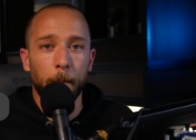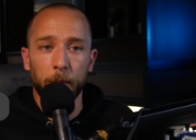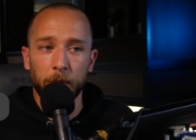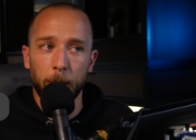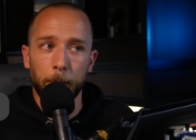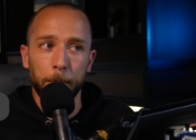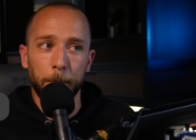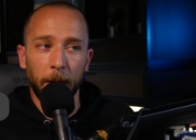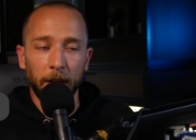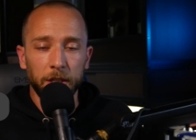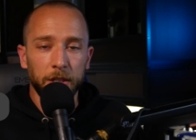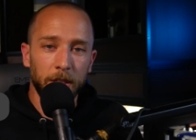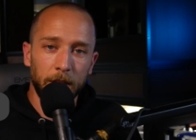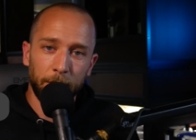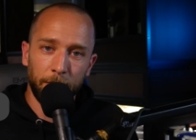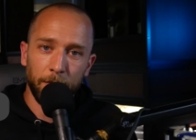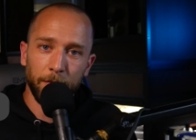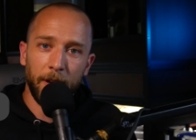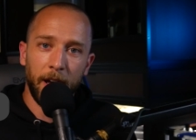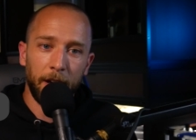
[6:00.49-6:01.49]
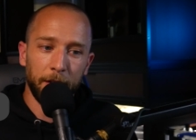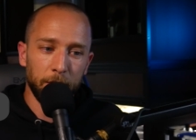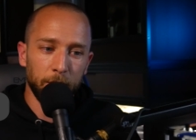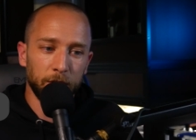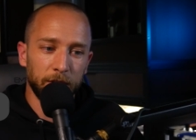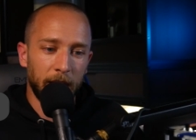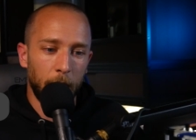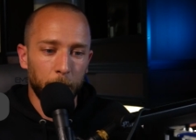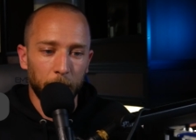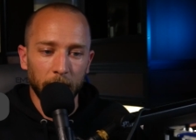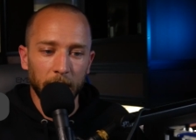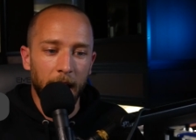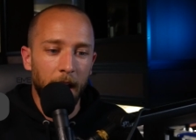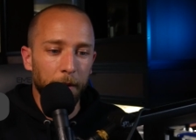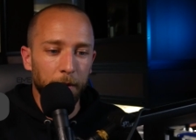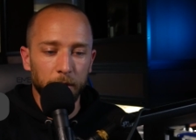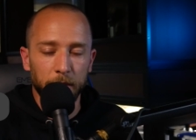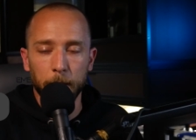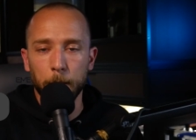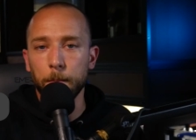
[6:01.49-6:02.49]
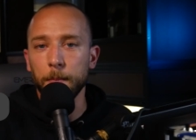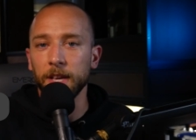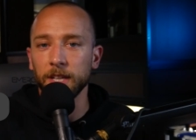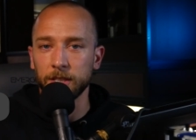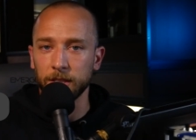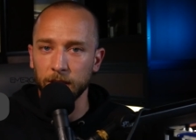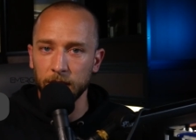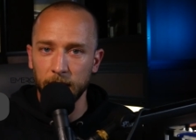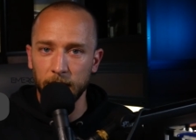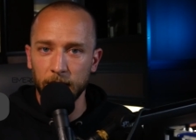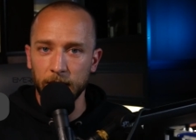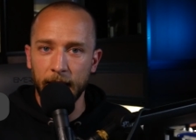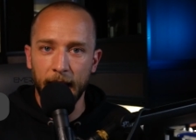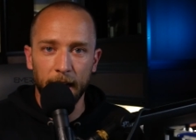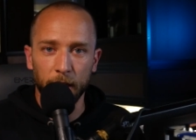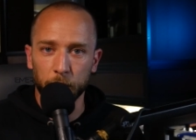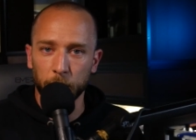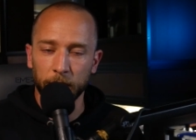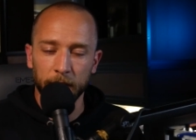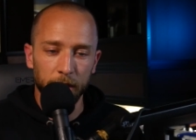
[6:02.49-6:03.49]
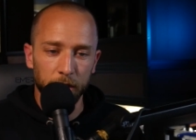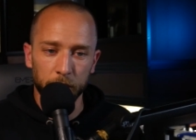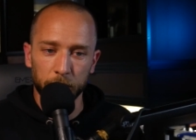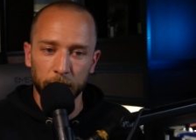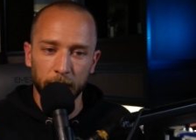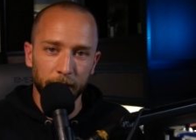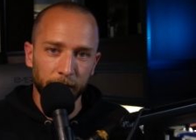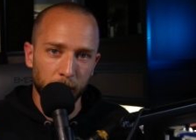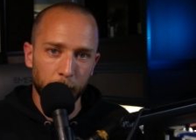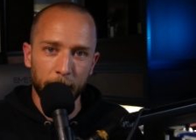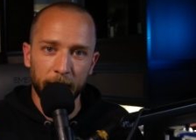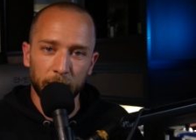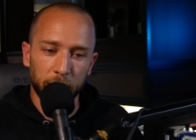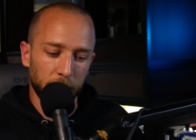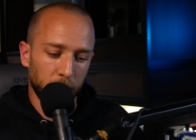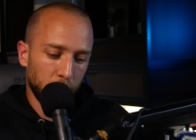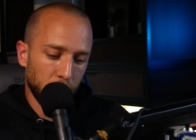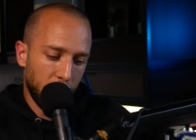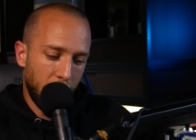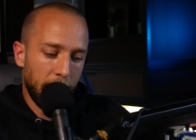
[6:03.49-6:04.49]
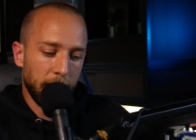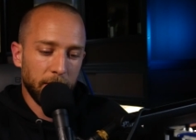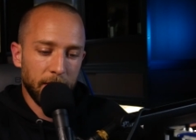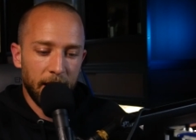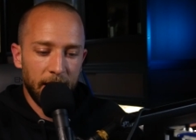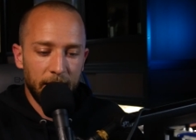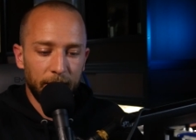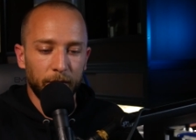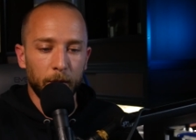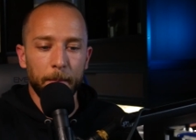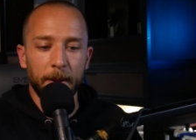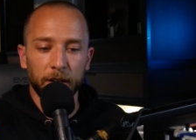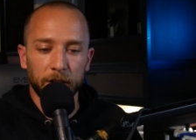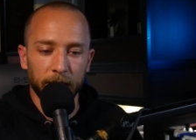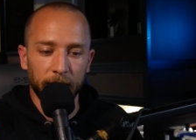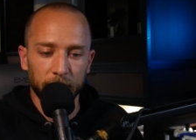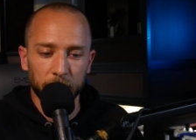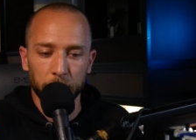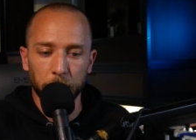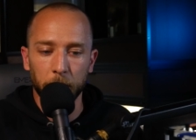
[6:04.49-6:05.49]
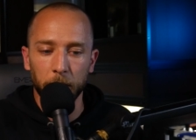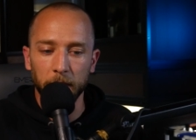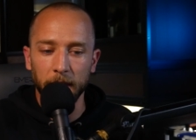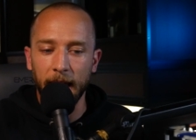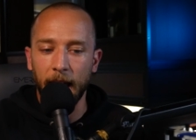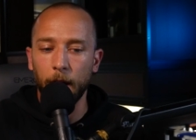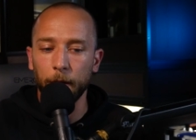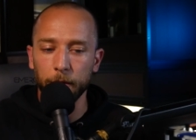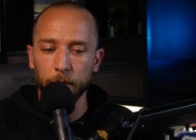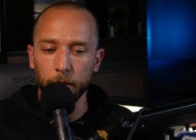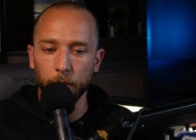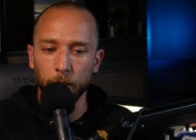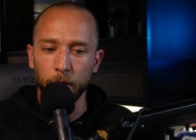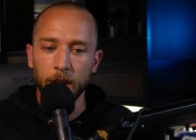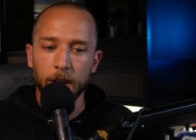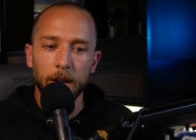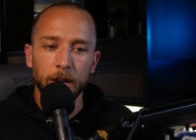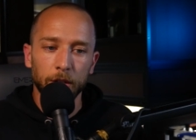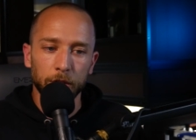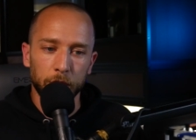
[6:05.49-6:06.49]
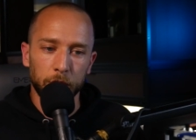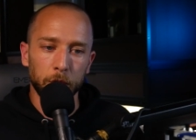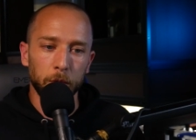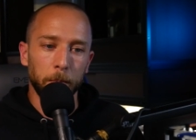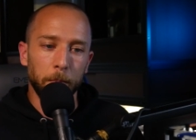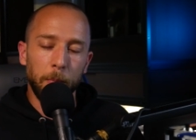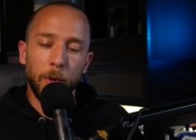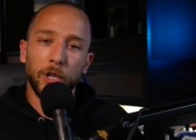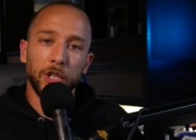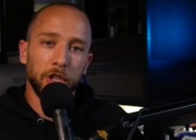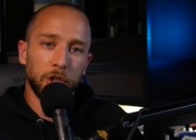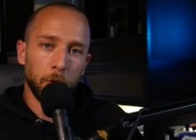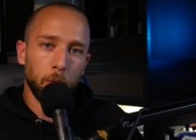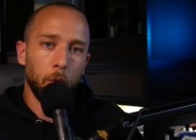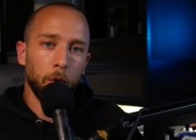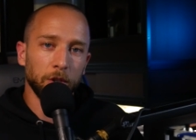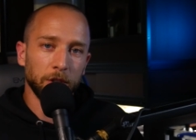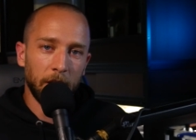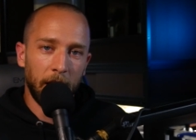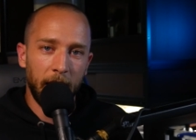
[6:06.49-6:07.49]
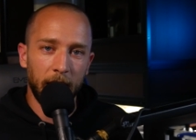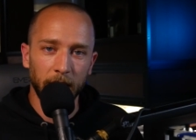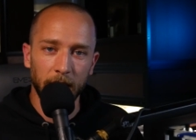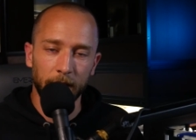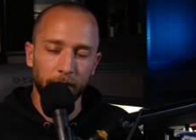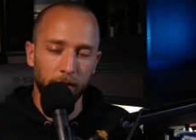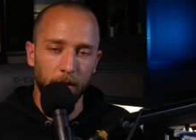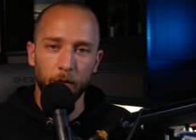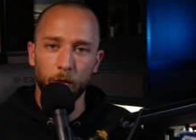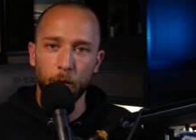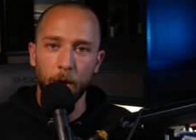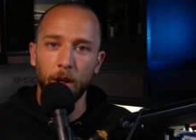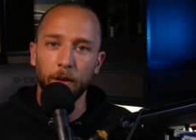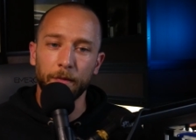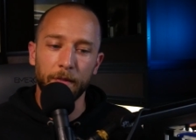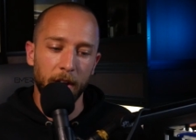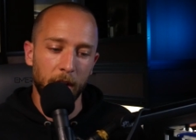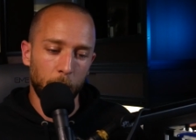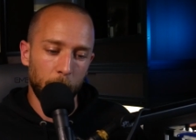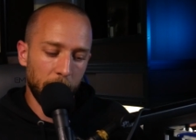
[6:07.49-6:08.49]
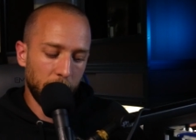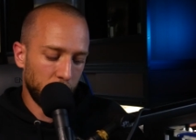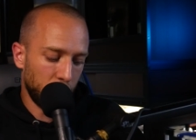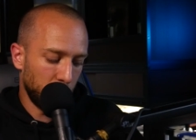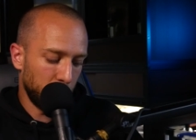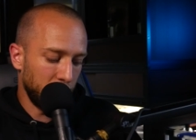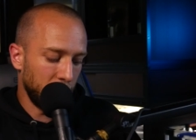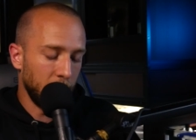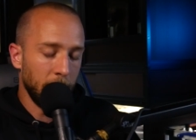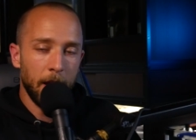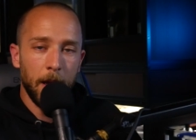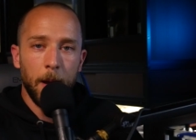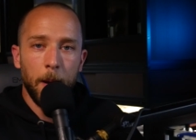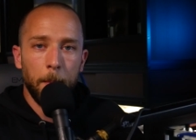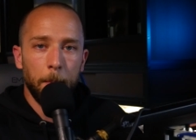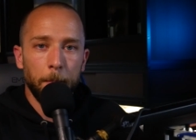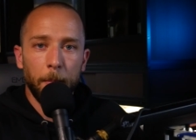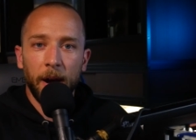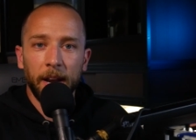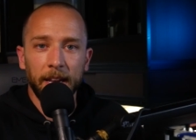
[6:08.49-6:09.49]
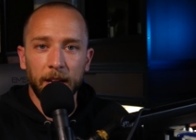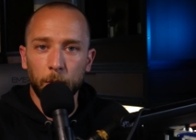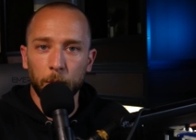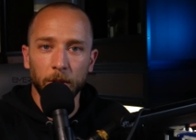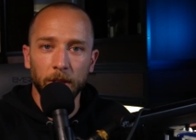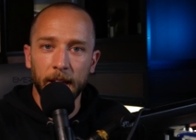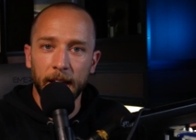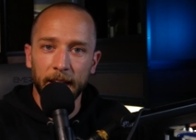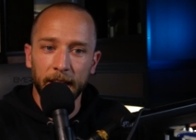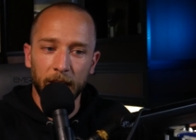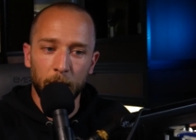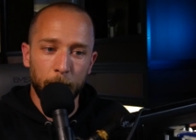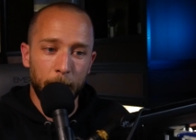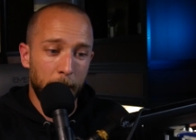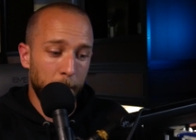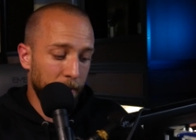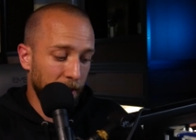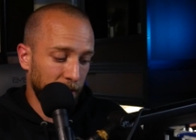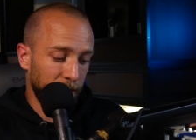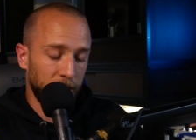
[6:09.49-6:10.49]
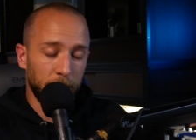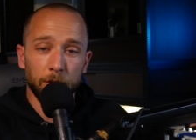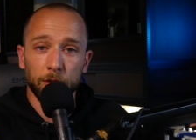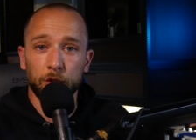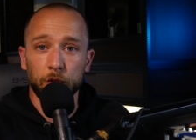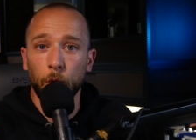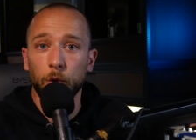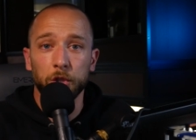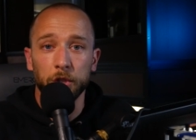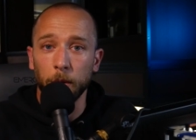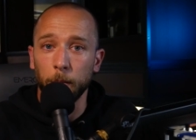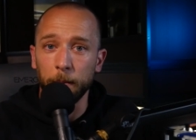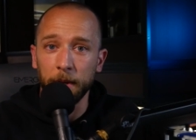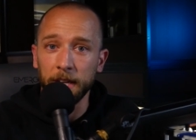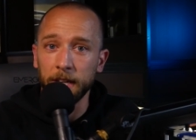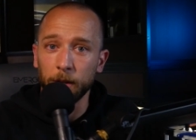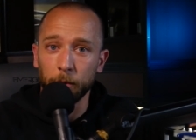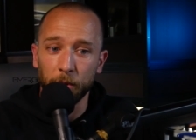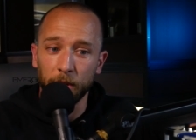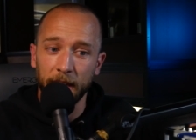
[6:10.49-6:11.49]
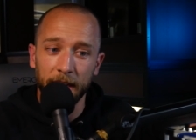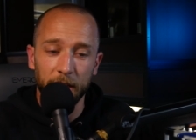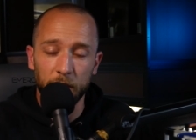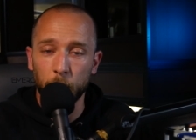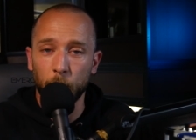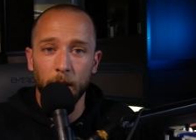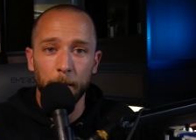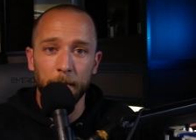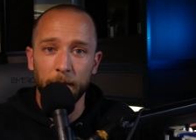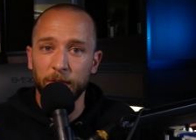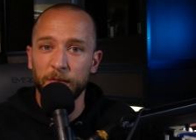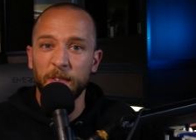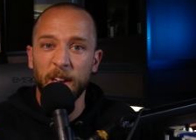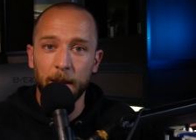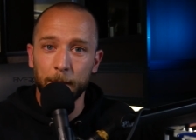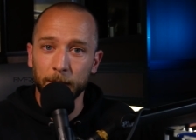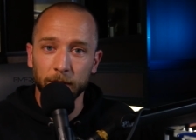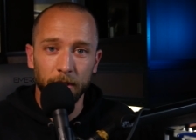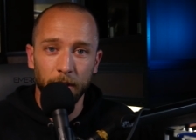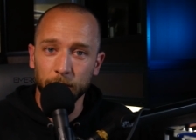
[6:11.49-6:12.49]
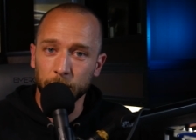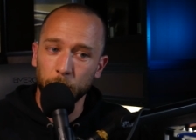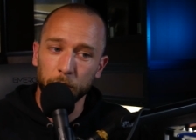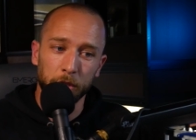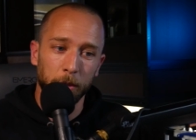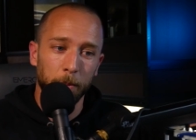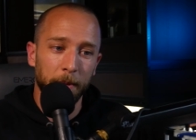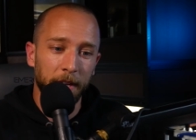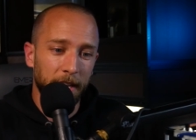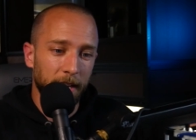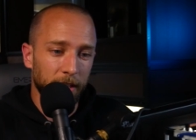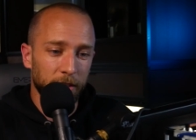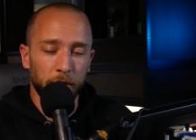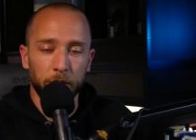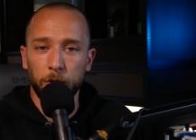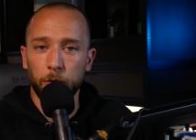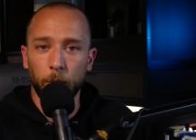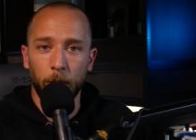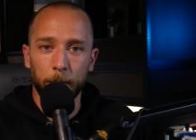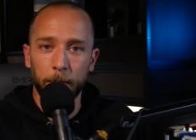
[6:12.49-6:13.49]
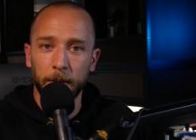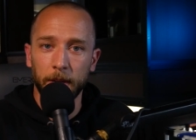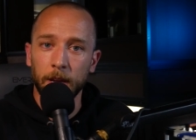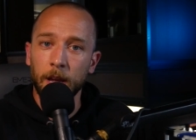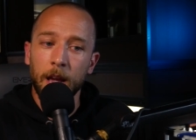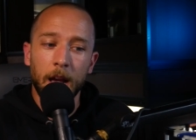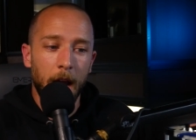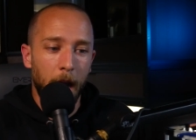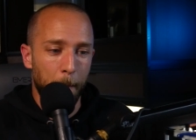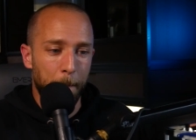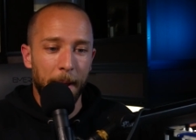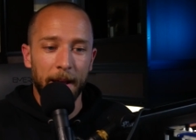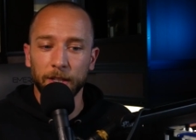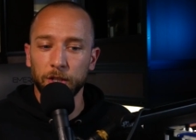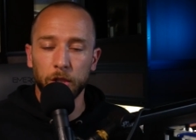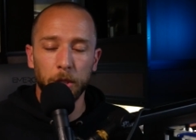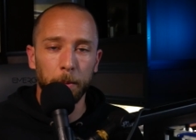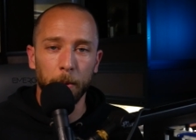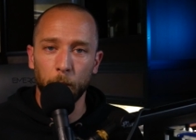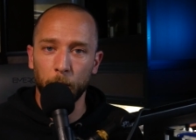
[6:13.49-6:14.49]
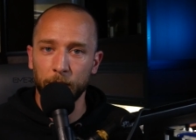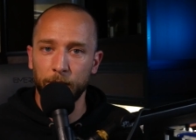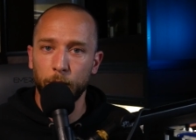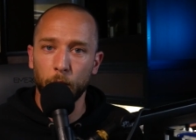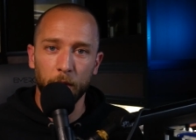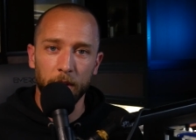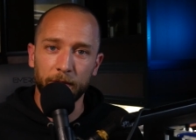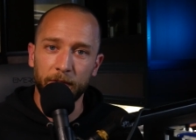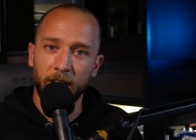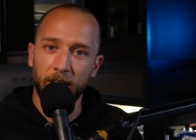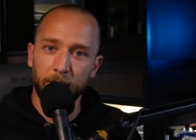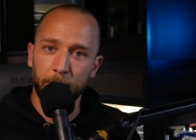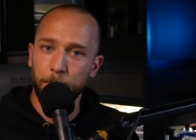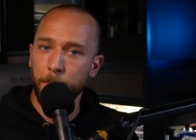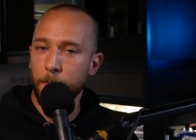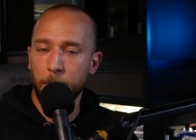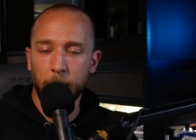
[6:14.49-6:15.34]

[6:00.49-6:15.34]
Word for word: up with a bunch of different values that would allow you to miss the natural history information or that, that information that's going to allow you to push towards a higher level of welfare, whether it be money related, maybe it's social media related. You want to be famous on social media, so you want to be a pet tuber with 45